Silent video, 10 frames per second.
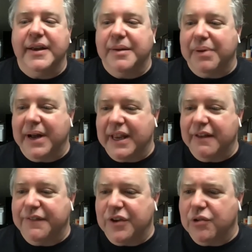But
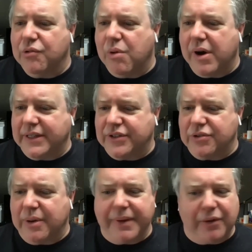if you want
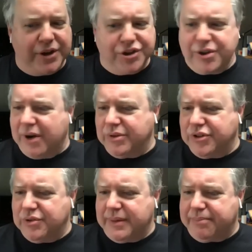to, I'm not quite sure how we'll do it.